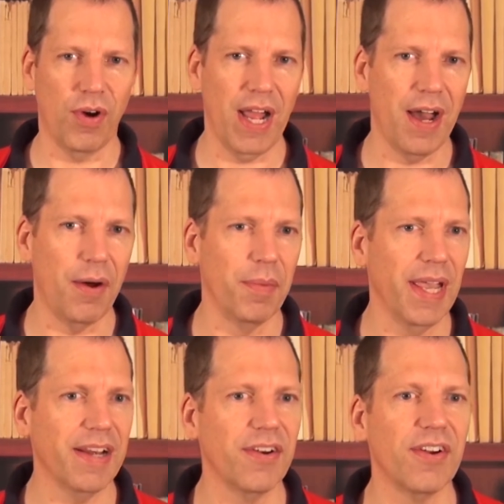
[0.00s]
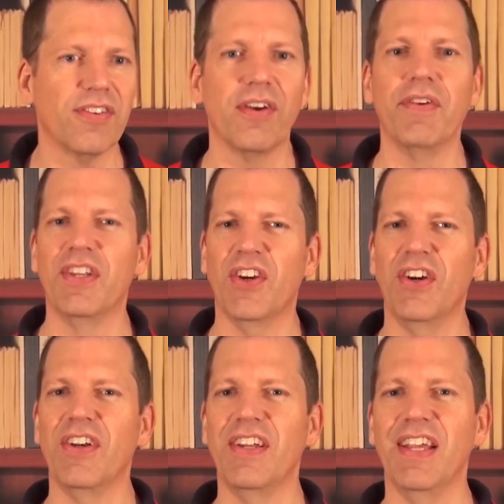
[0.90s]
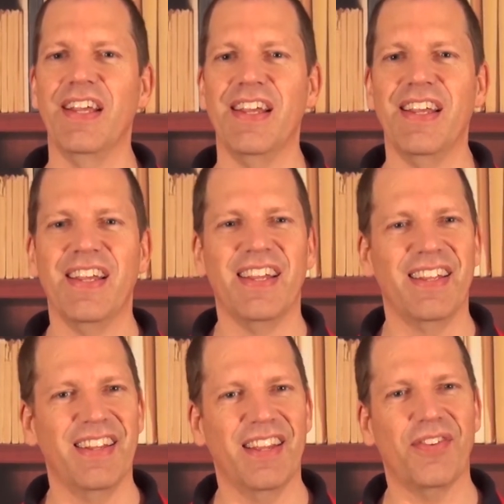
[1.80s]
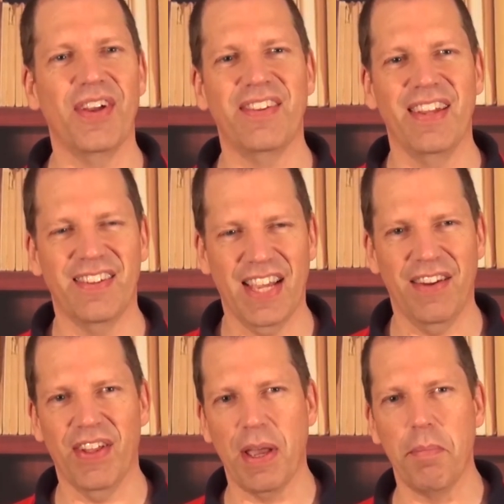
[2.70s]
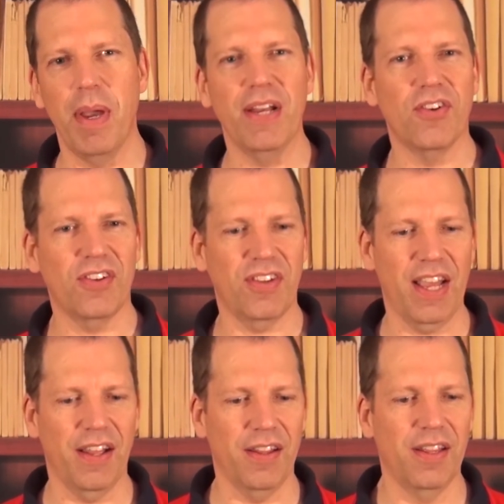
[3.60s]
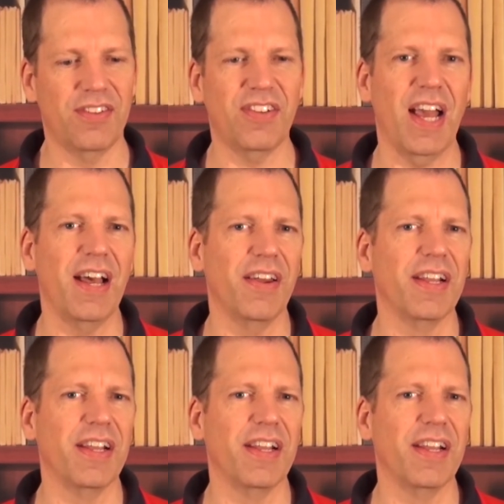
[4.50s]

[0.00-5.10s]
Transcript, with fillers: realm, ignorance of eternity. That's why I say it's kind of like a matrix style, style